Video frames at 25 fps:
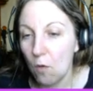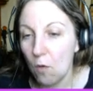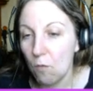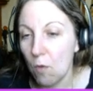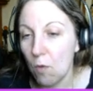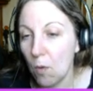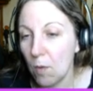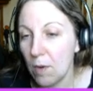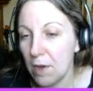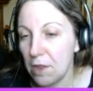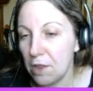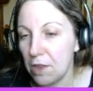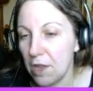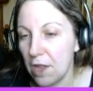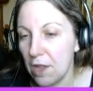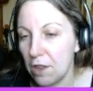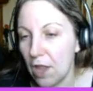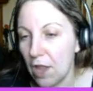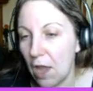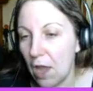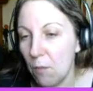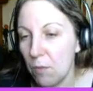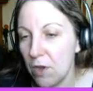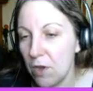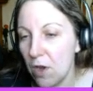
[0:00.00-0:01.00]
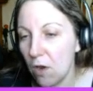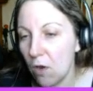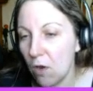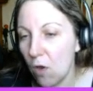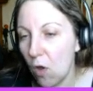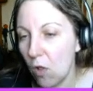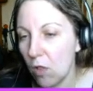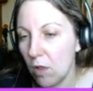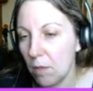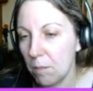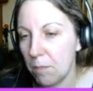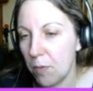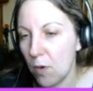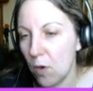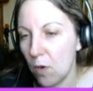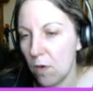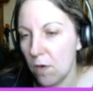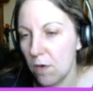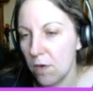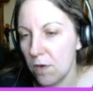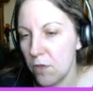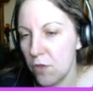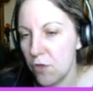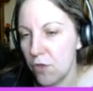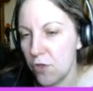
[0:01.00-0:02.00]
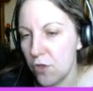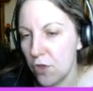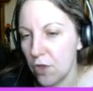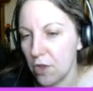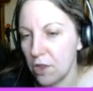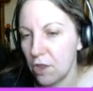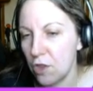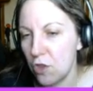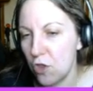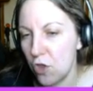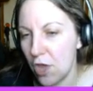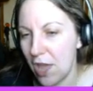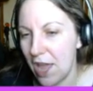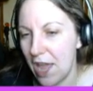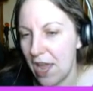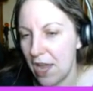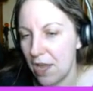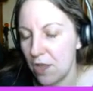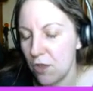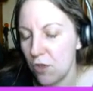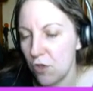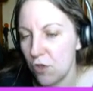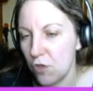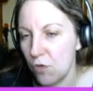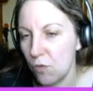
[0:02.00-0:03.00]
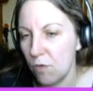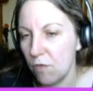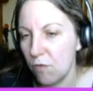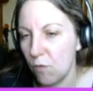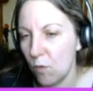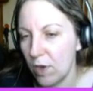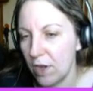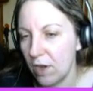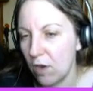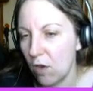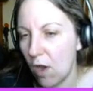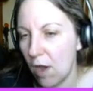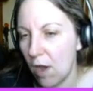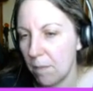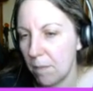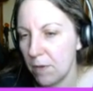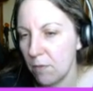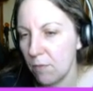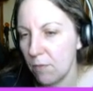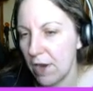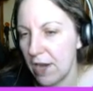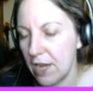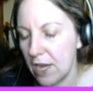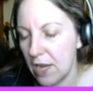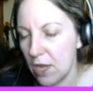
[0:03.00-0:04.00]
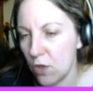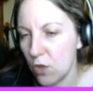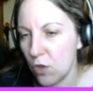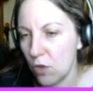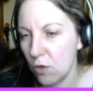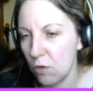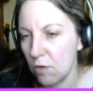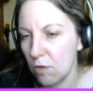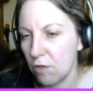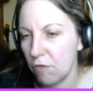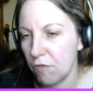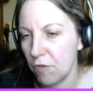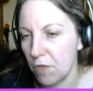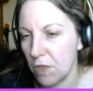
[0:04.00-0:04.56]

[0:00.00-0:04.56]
Rowan says, I would not call it purge, just change to avoid copyright issues